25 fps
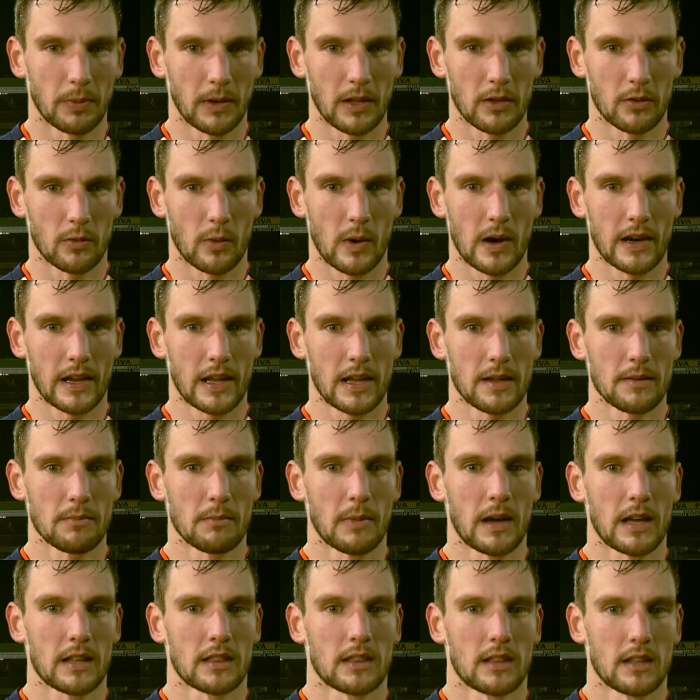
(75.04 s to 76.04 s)
in one game,
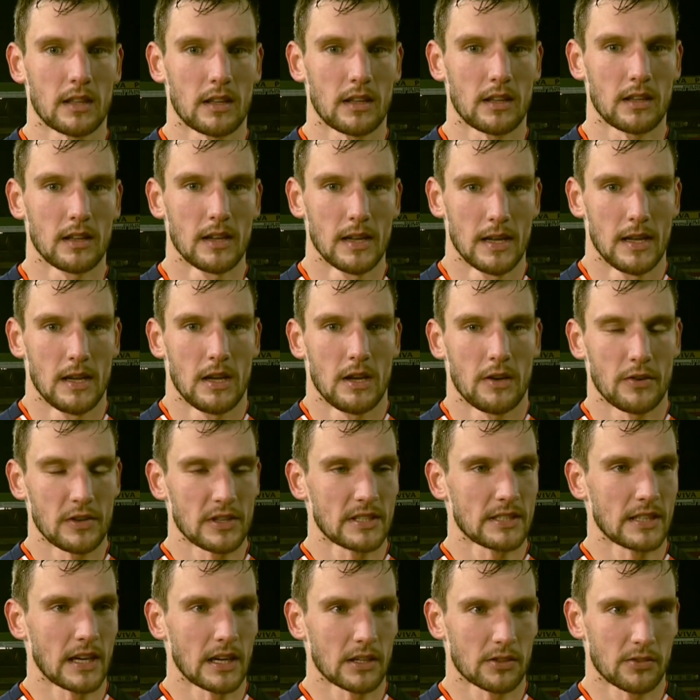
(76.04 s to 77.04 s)
but uh, we
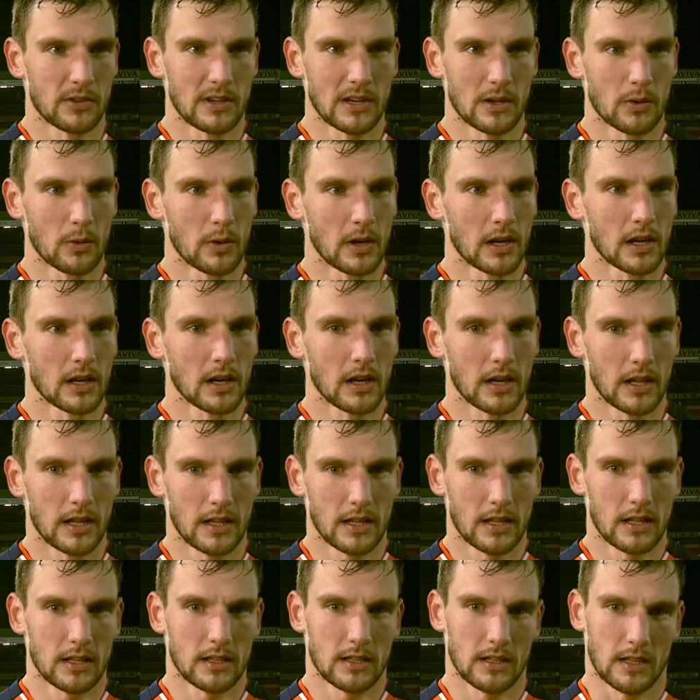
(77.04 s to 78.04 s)
start very well
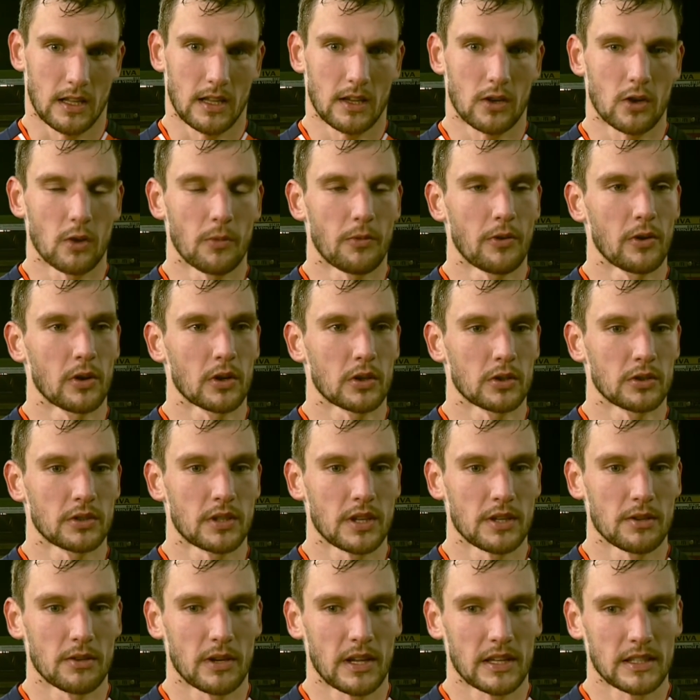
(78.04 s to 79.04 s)
and I hope we'll
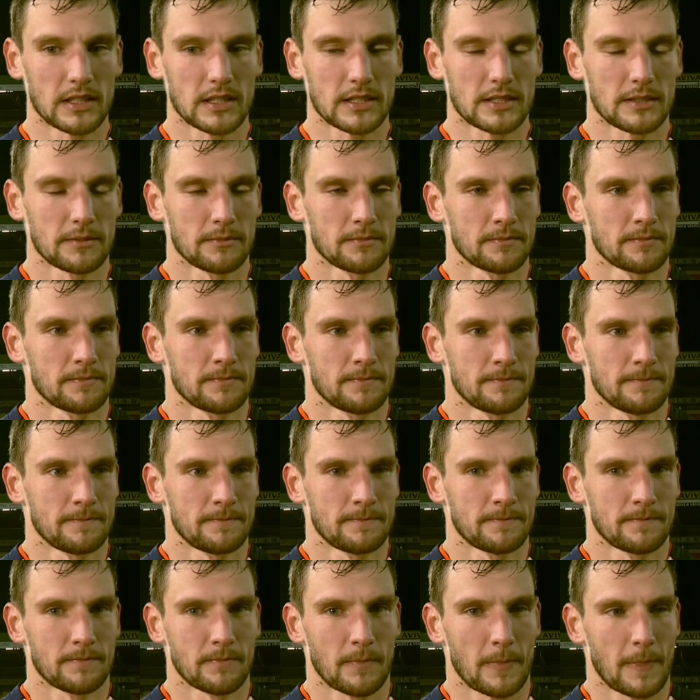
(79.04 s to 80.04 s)
continue like this.
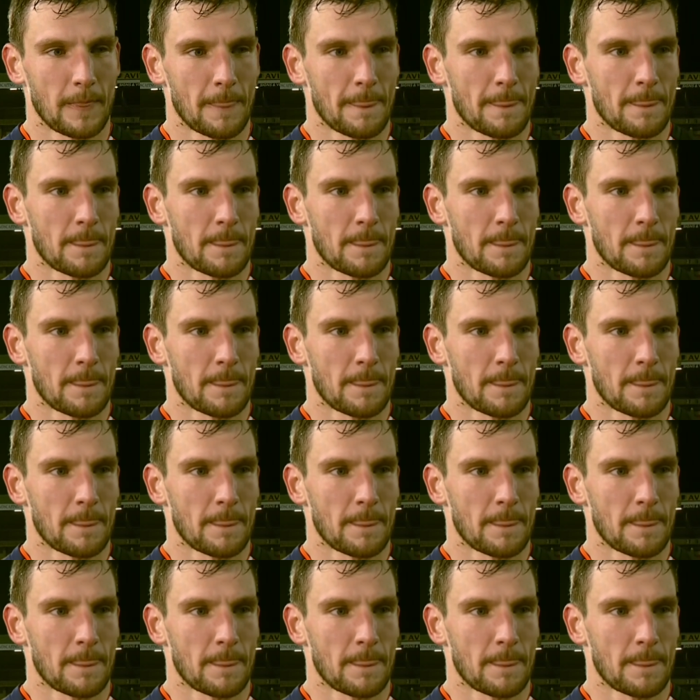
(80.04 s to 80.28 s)
Congratulations,